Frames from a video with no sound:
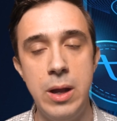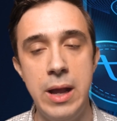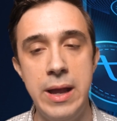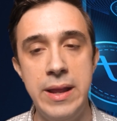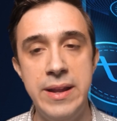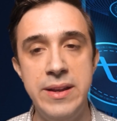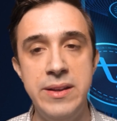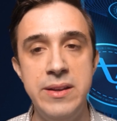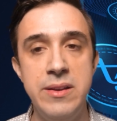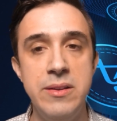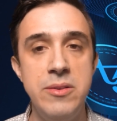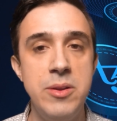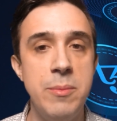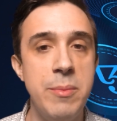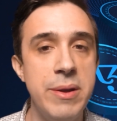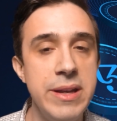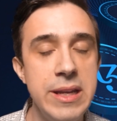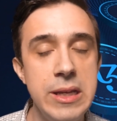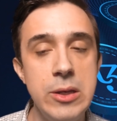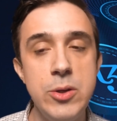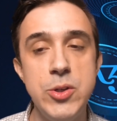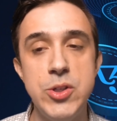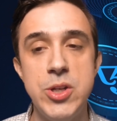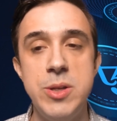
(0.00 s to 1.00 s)
And the
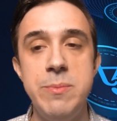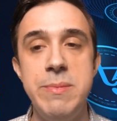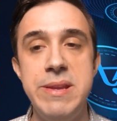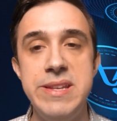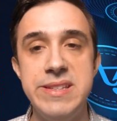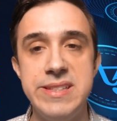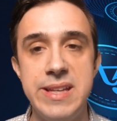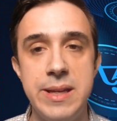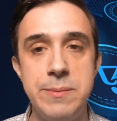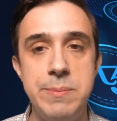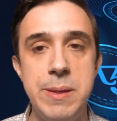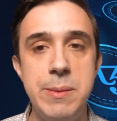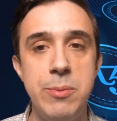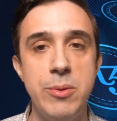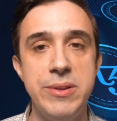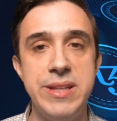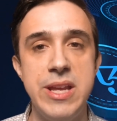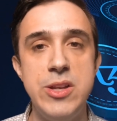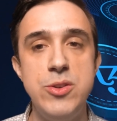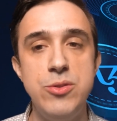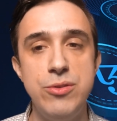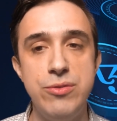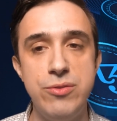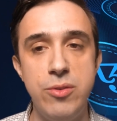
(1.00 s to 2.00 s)
money illusion means that people
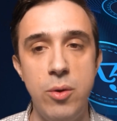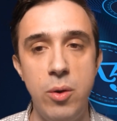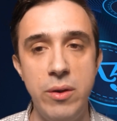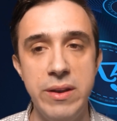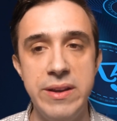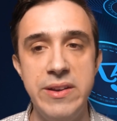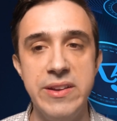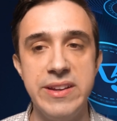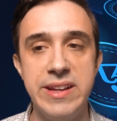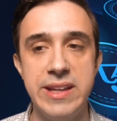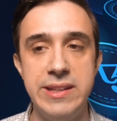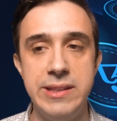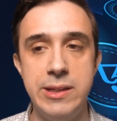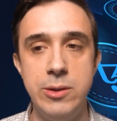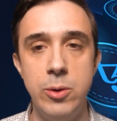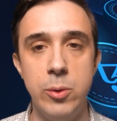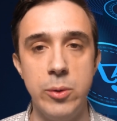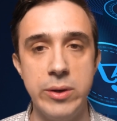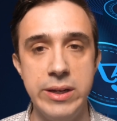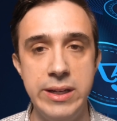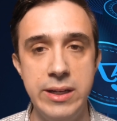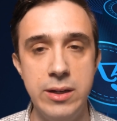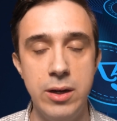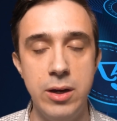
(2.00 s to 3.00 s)
tend to fall in the
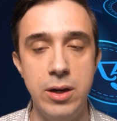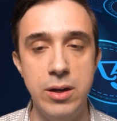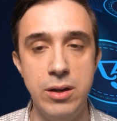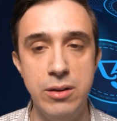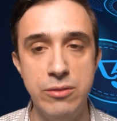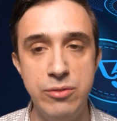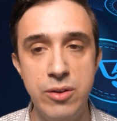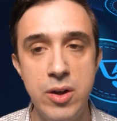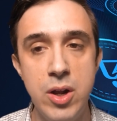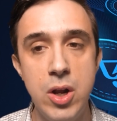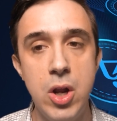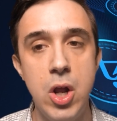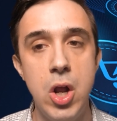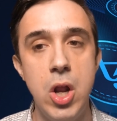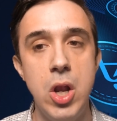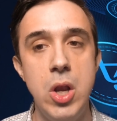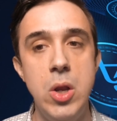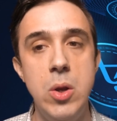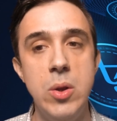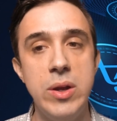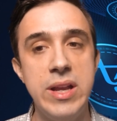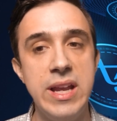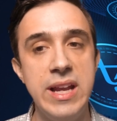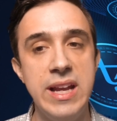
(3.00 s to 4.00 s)
category of
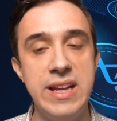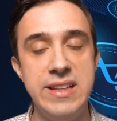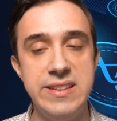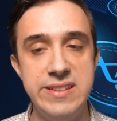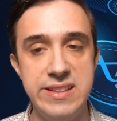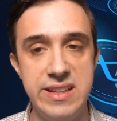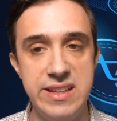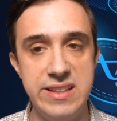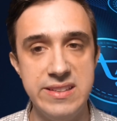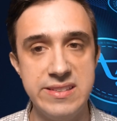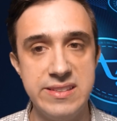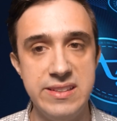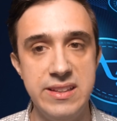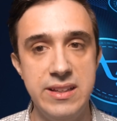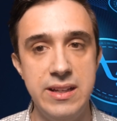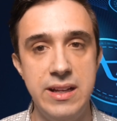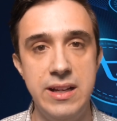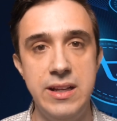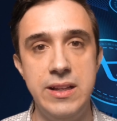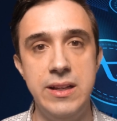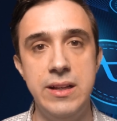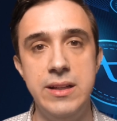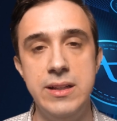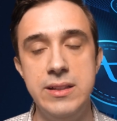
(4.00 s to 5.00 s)
looking at this
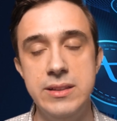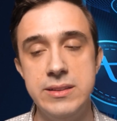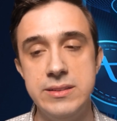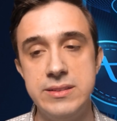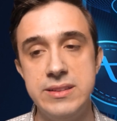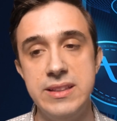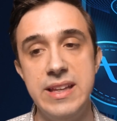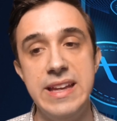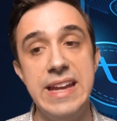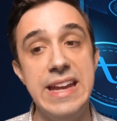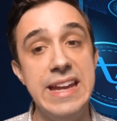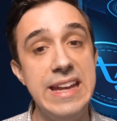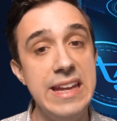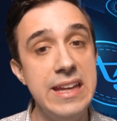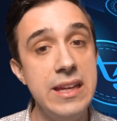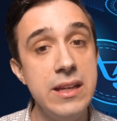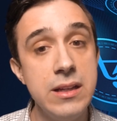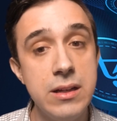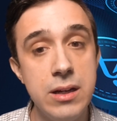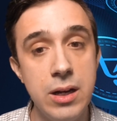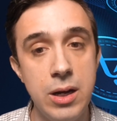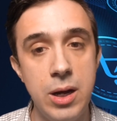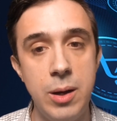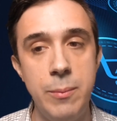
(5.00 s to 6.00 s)
as
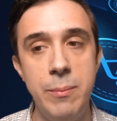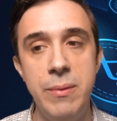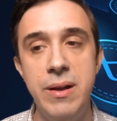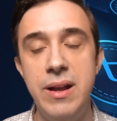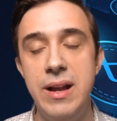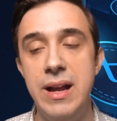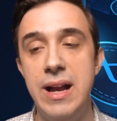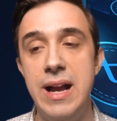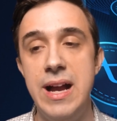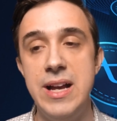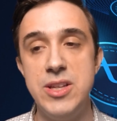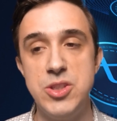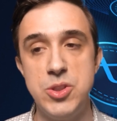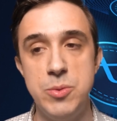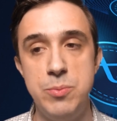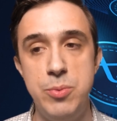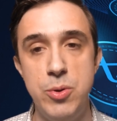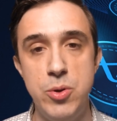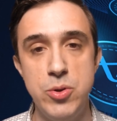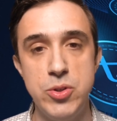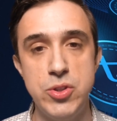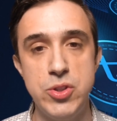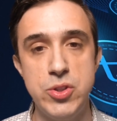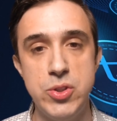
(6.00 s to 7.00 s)
income as
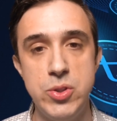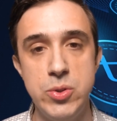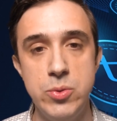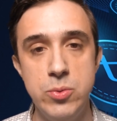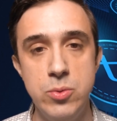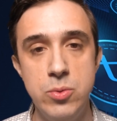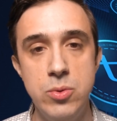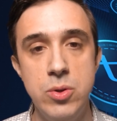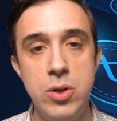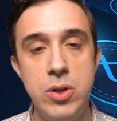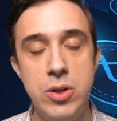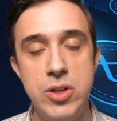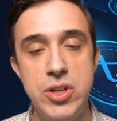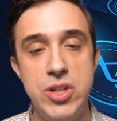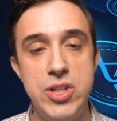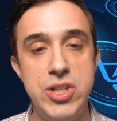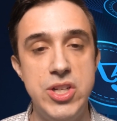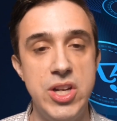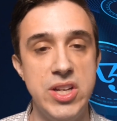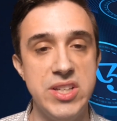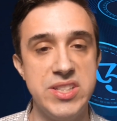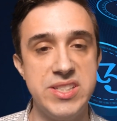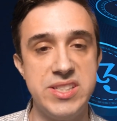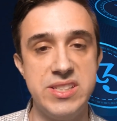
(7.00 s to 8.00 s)
opposed to
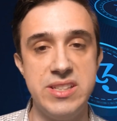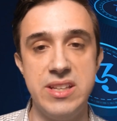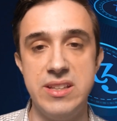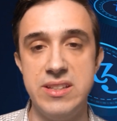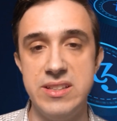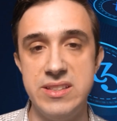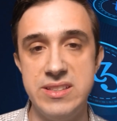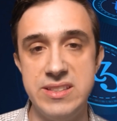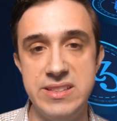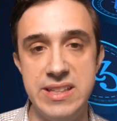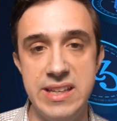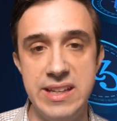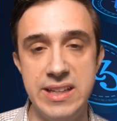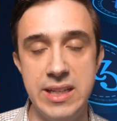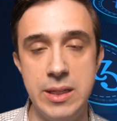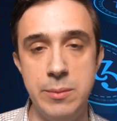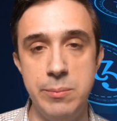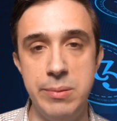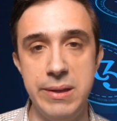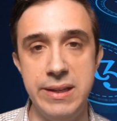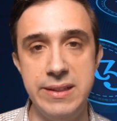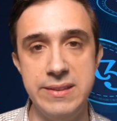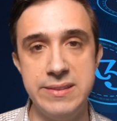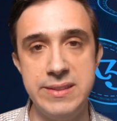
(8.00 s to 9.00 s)
just staying
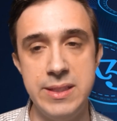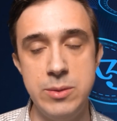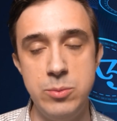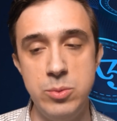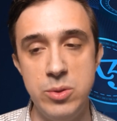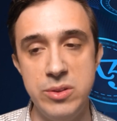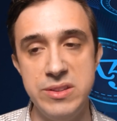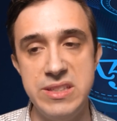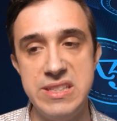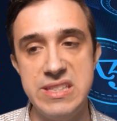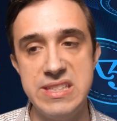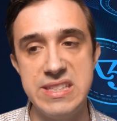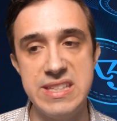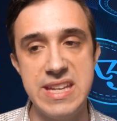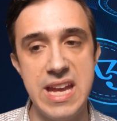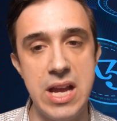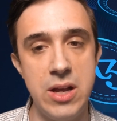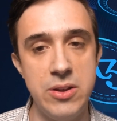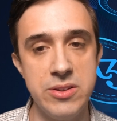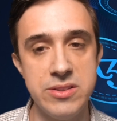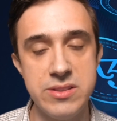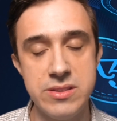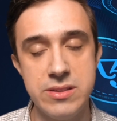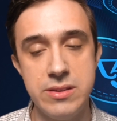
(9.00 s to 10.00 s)
in place. They will
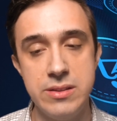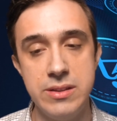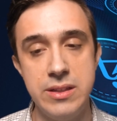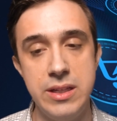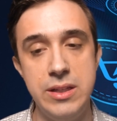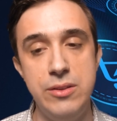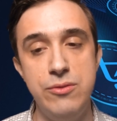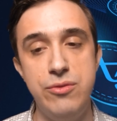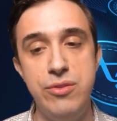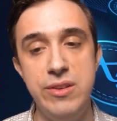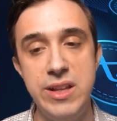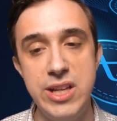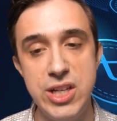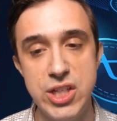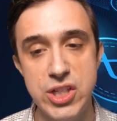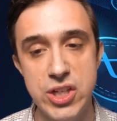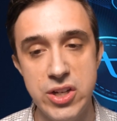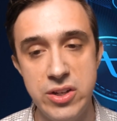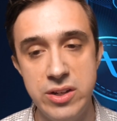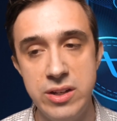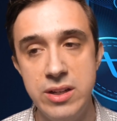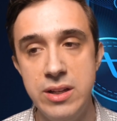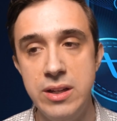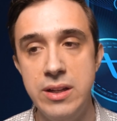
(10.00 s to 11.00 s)
discount
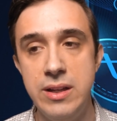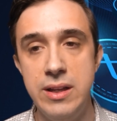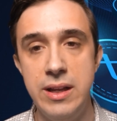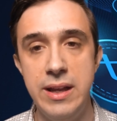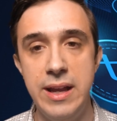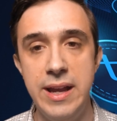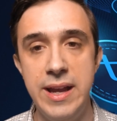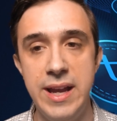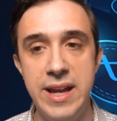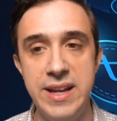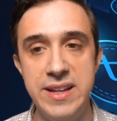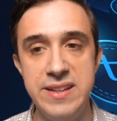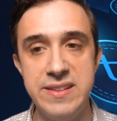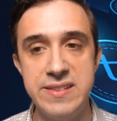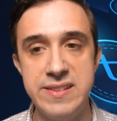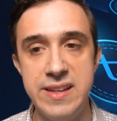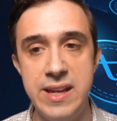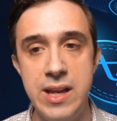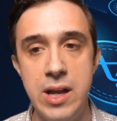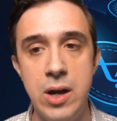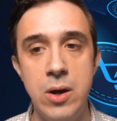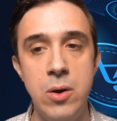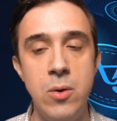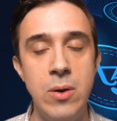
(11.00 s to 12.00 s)
inflation and
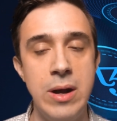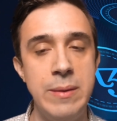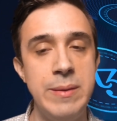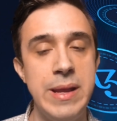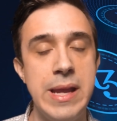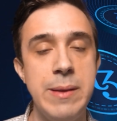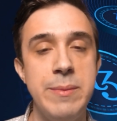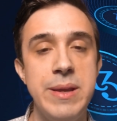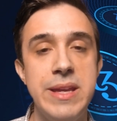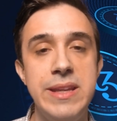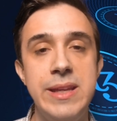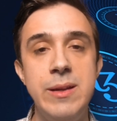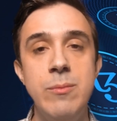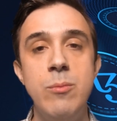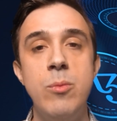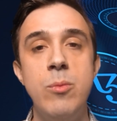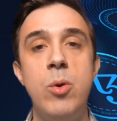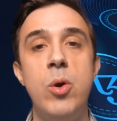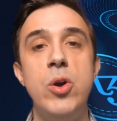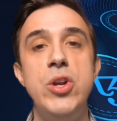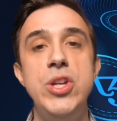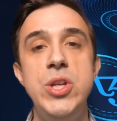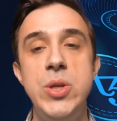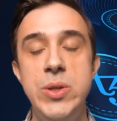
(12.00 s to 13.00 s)
say, oh, I am getting
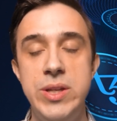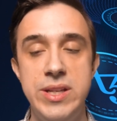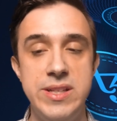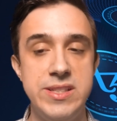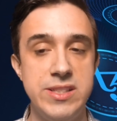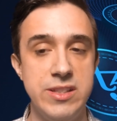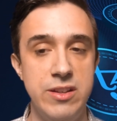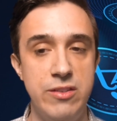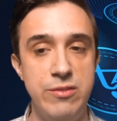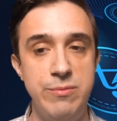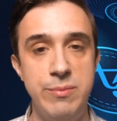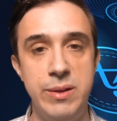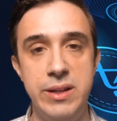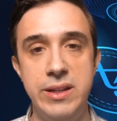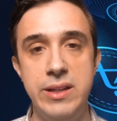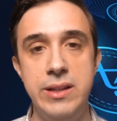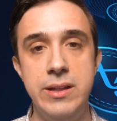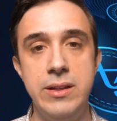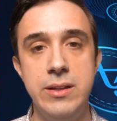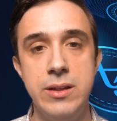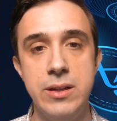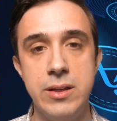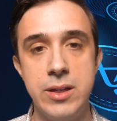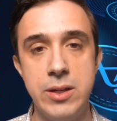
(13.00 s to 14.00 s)
more units of
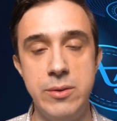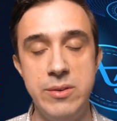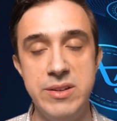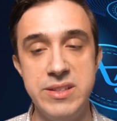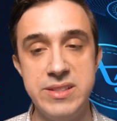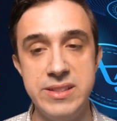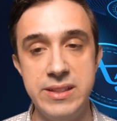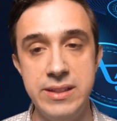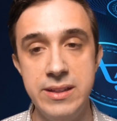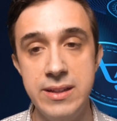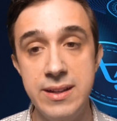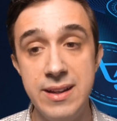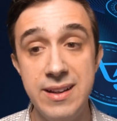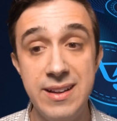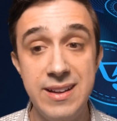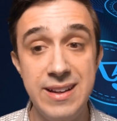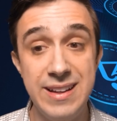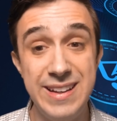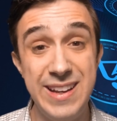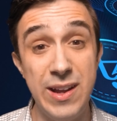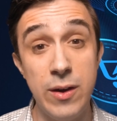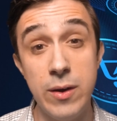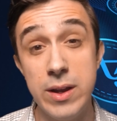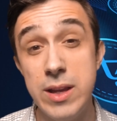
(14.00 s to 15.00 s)
my currency.
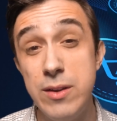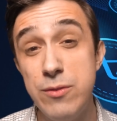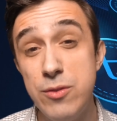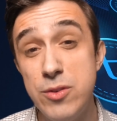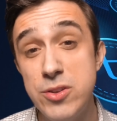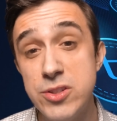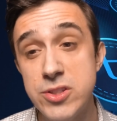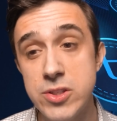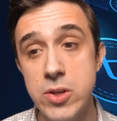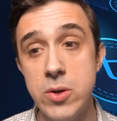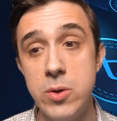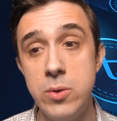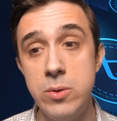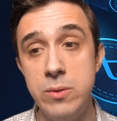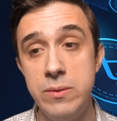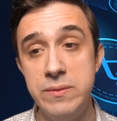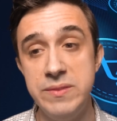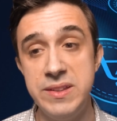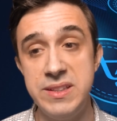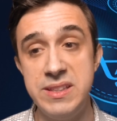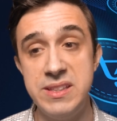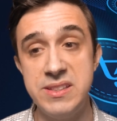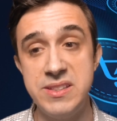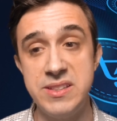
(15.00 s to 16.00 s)
Now, even though
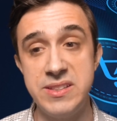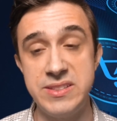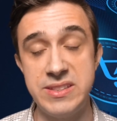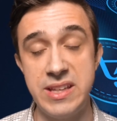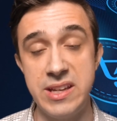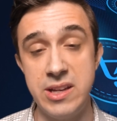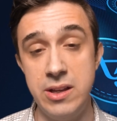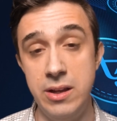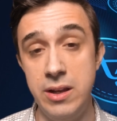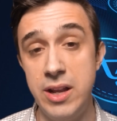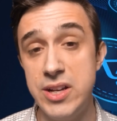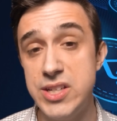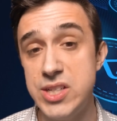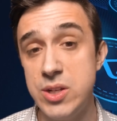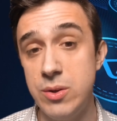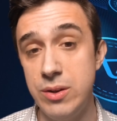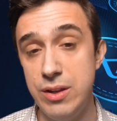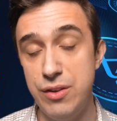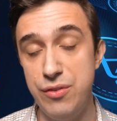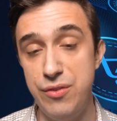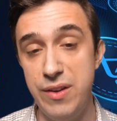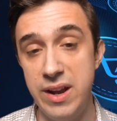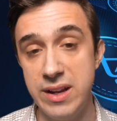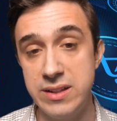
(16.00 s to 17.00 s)
this is a psychological
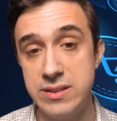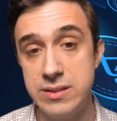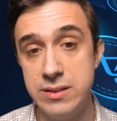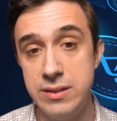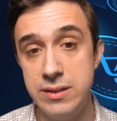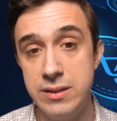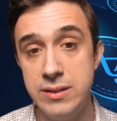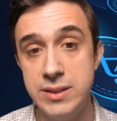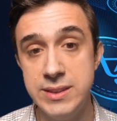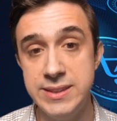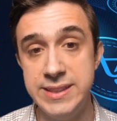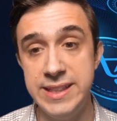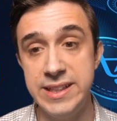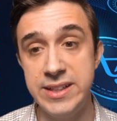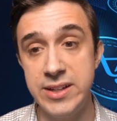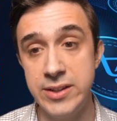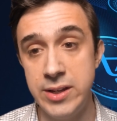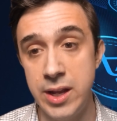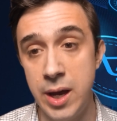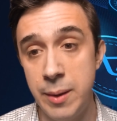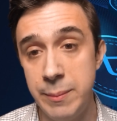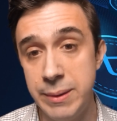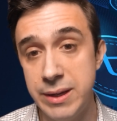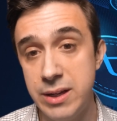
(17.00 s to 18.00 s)
effect, the
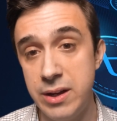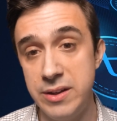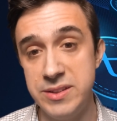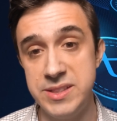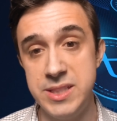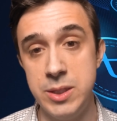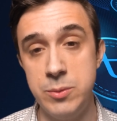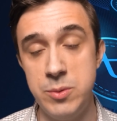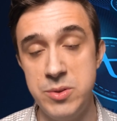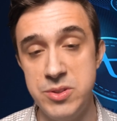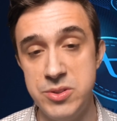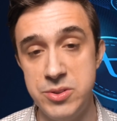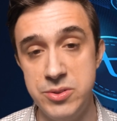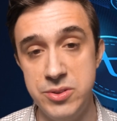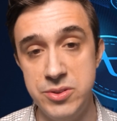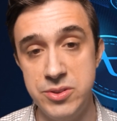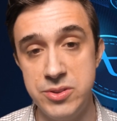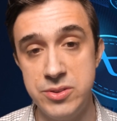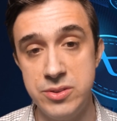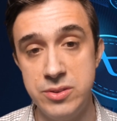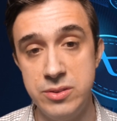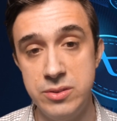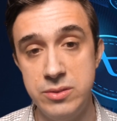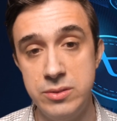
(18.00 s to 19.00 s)
economic
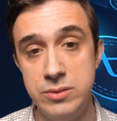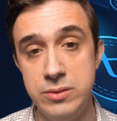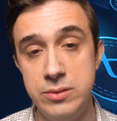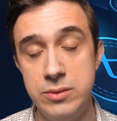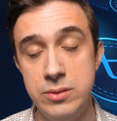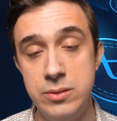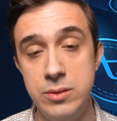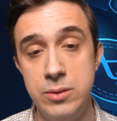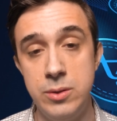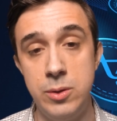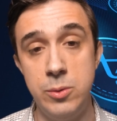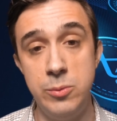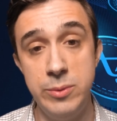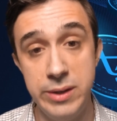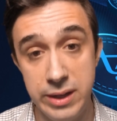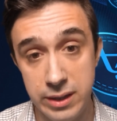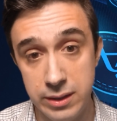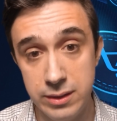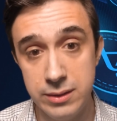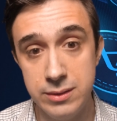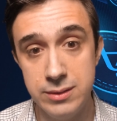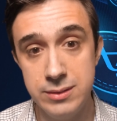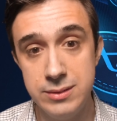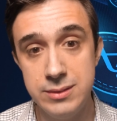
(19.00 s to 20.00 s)
consequences are
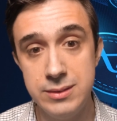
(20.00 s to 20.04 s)
real,